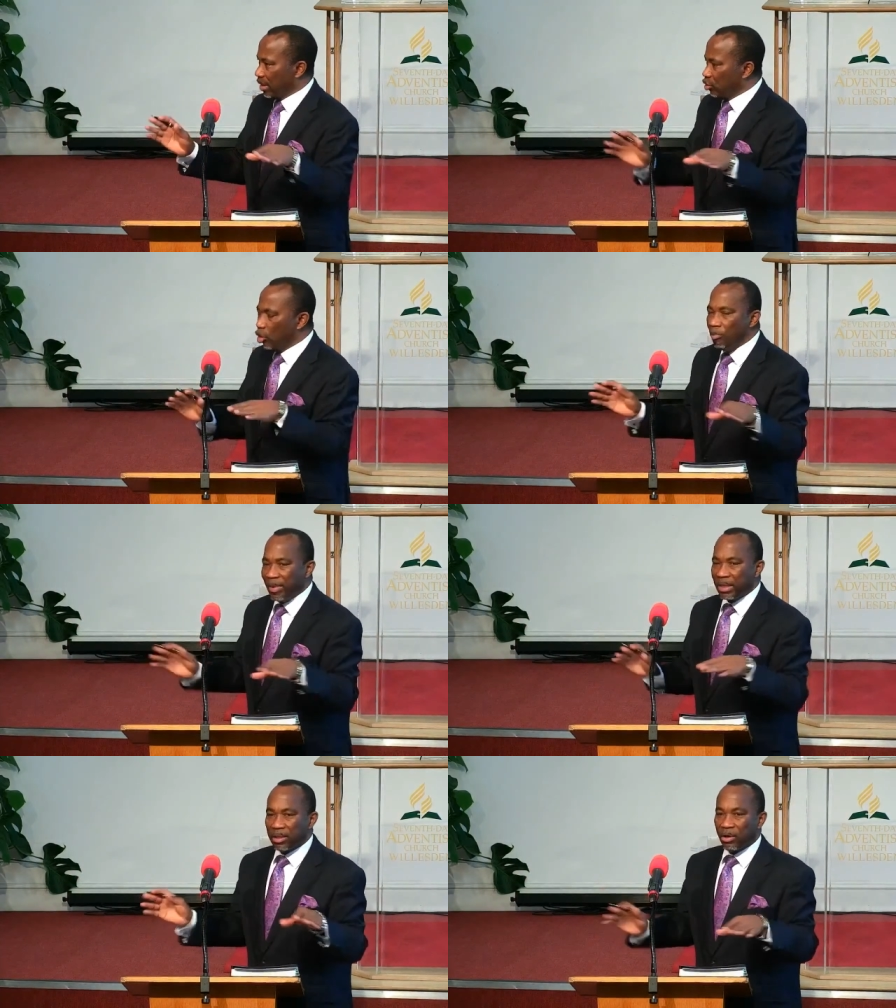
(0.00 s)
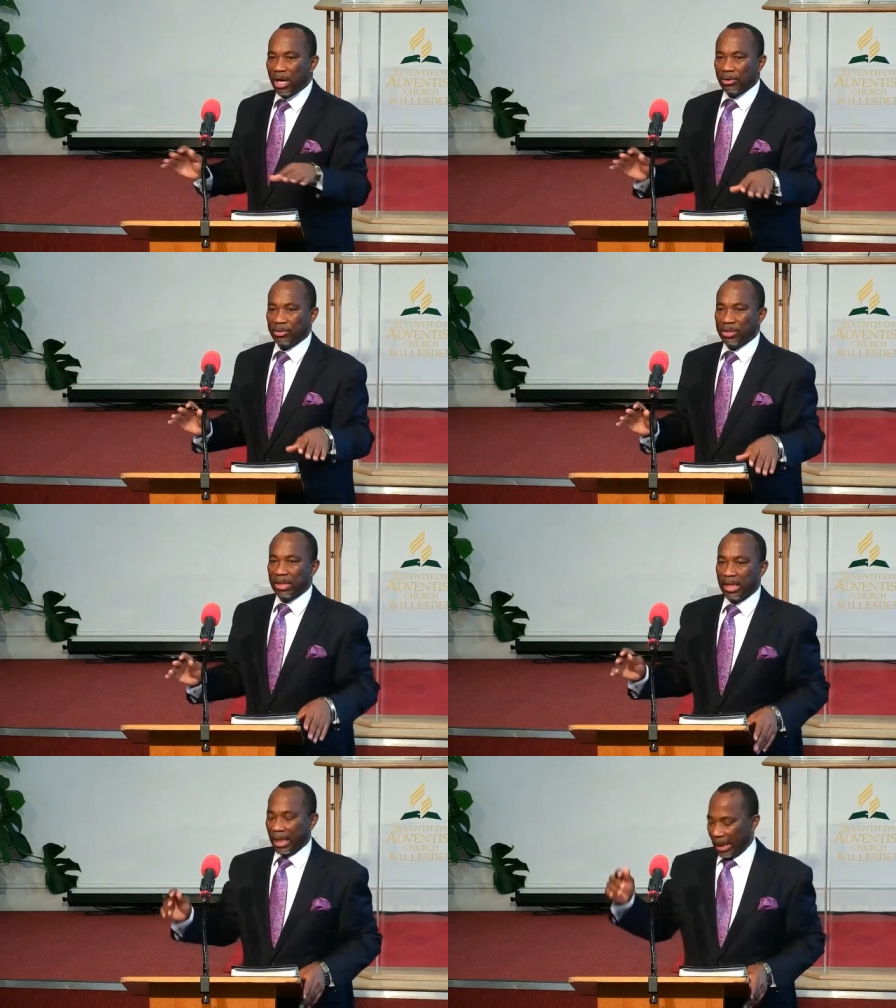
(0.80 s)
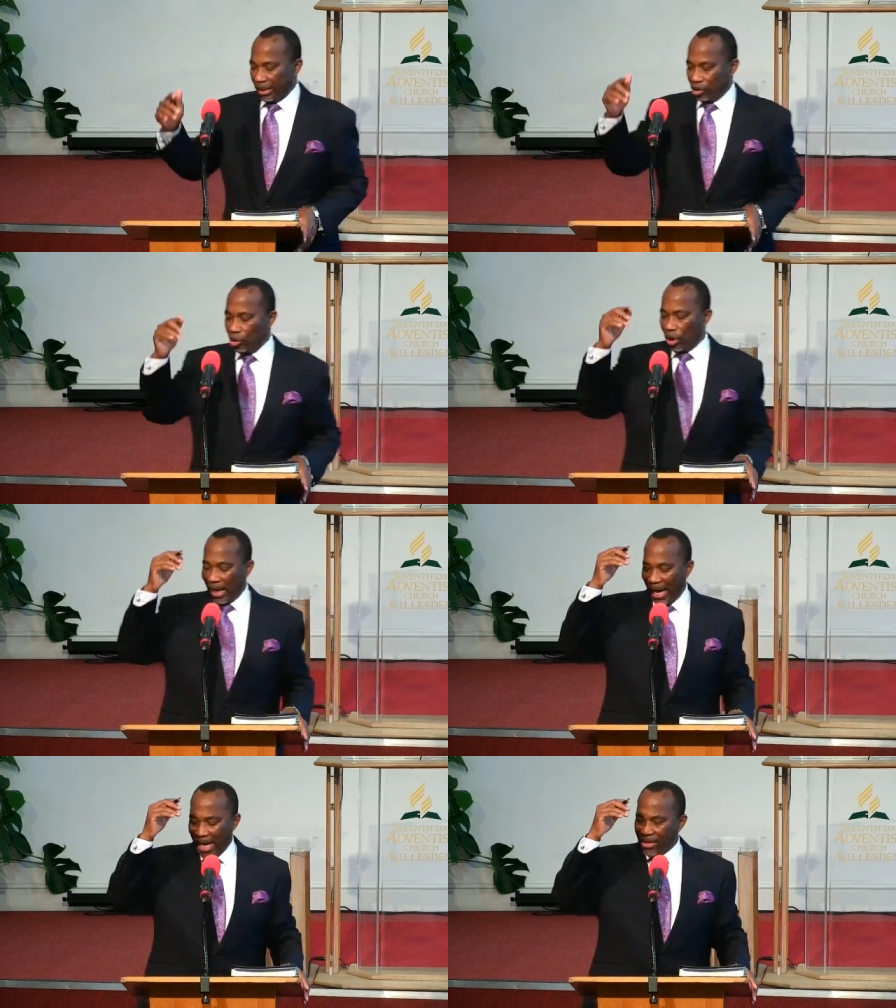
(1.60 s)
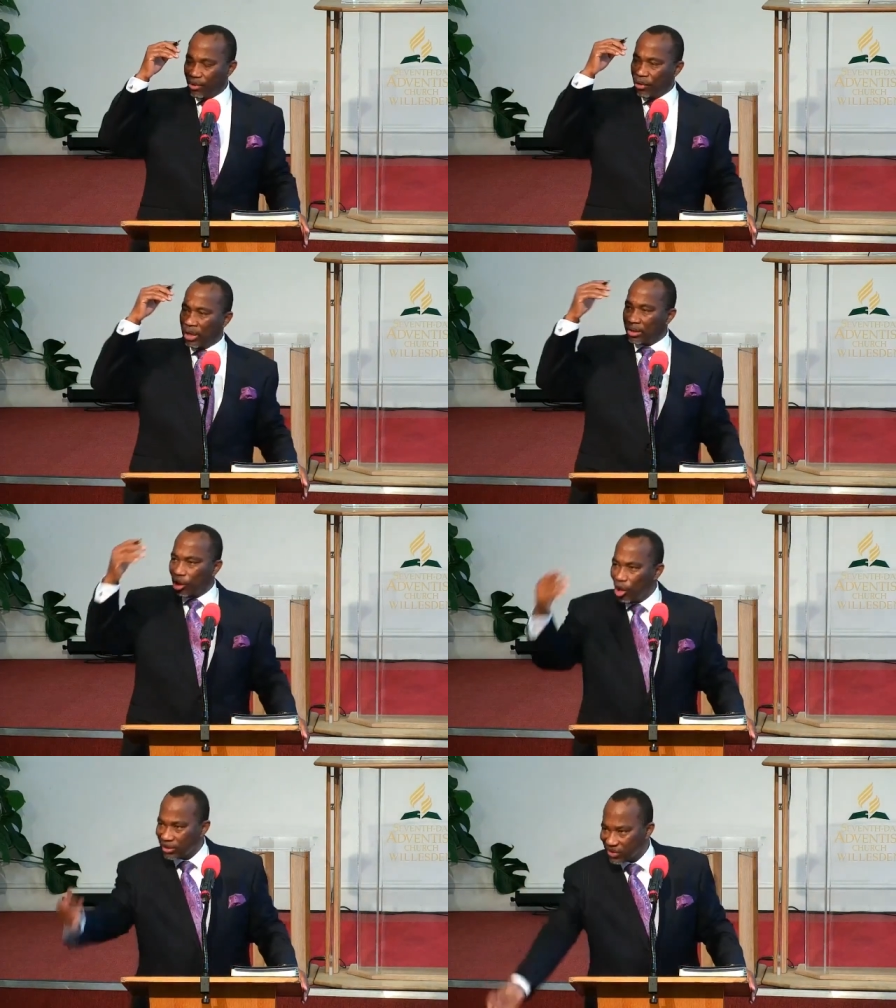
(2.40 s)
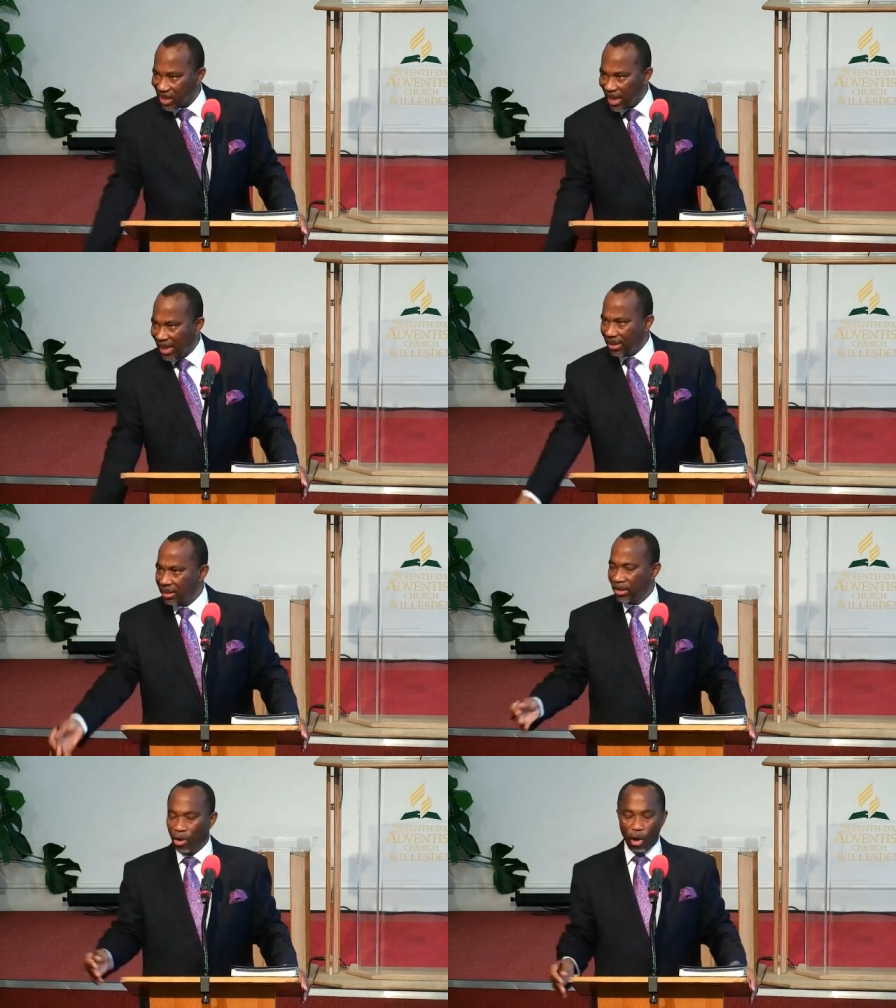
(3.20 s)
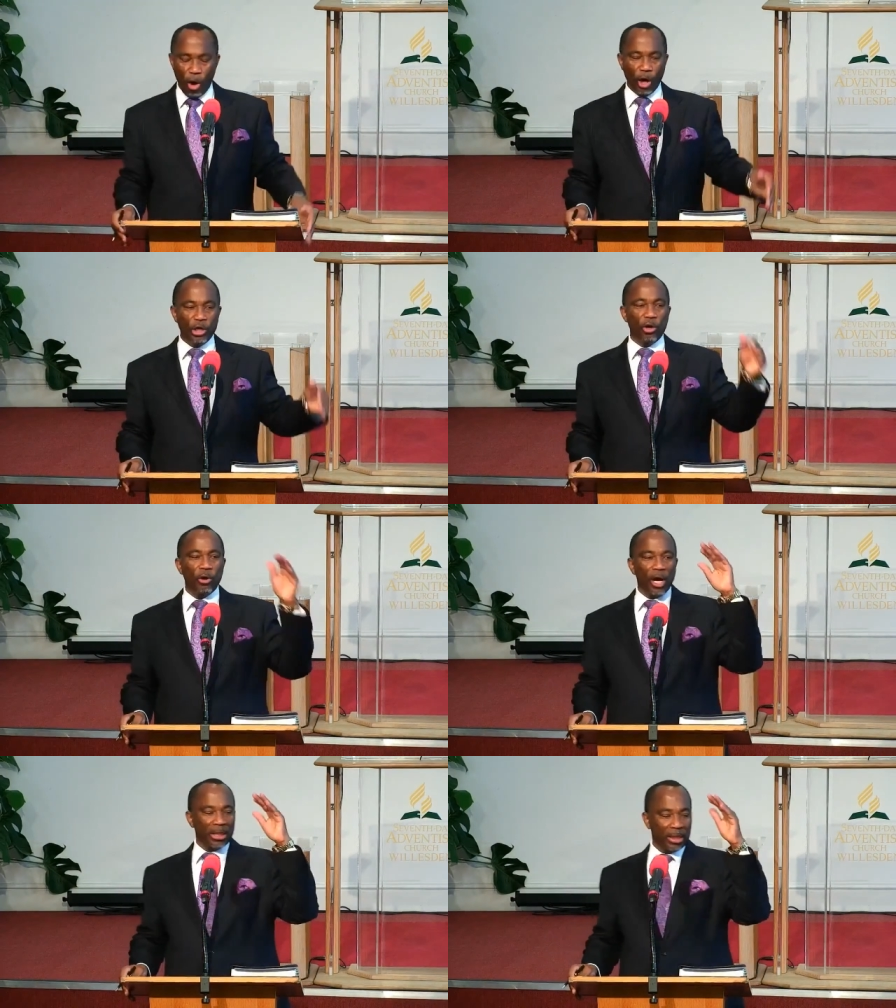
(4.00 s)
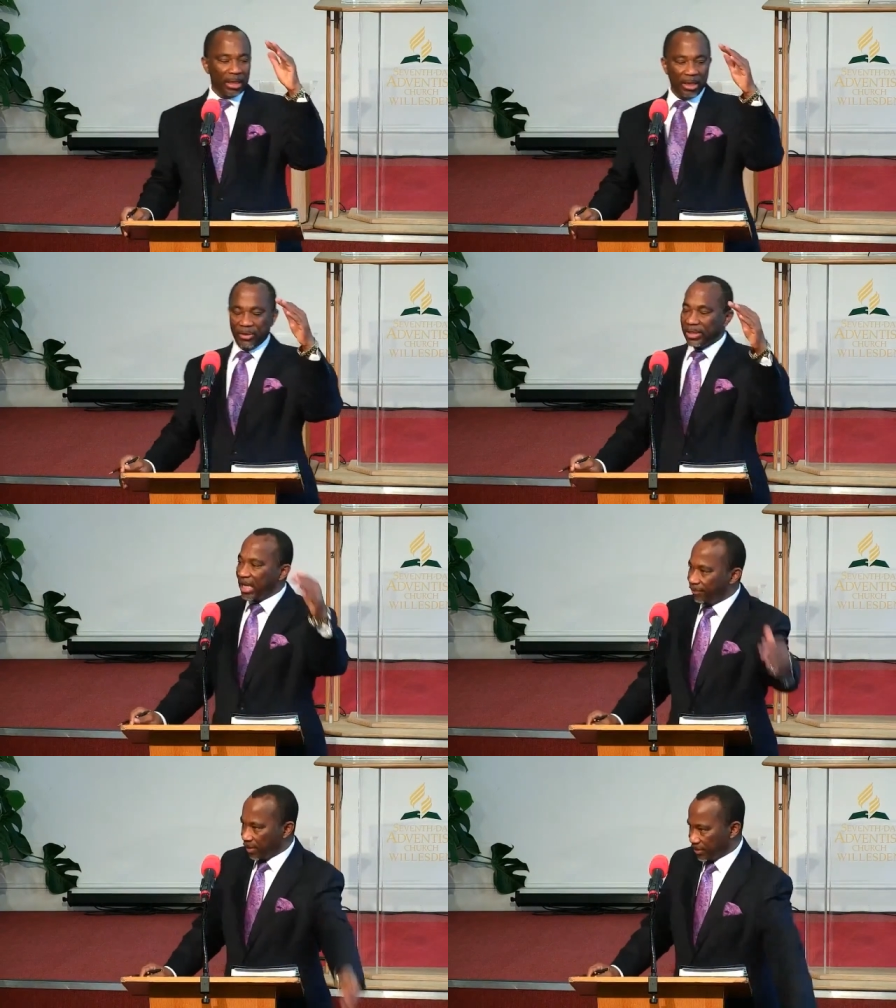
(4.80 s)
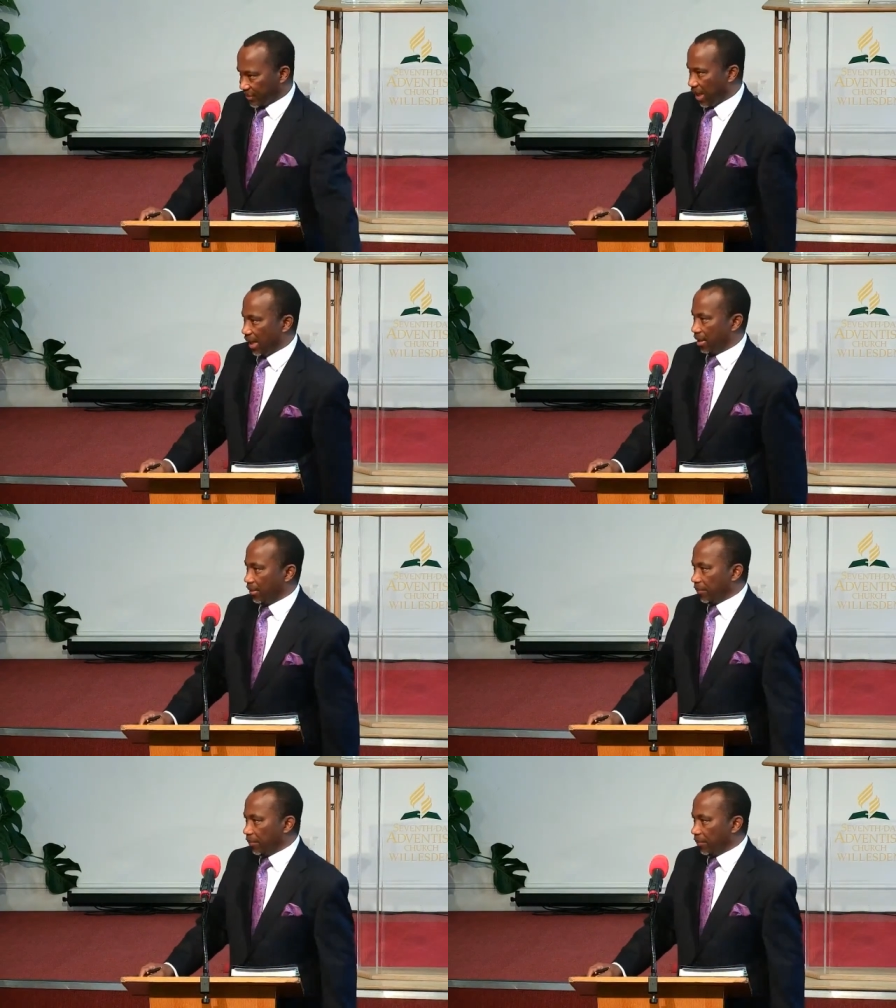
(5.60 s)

No middle ground. You are either on God's side or you're on the devil's side.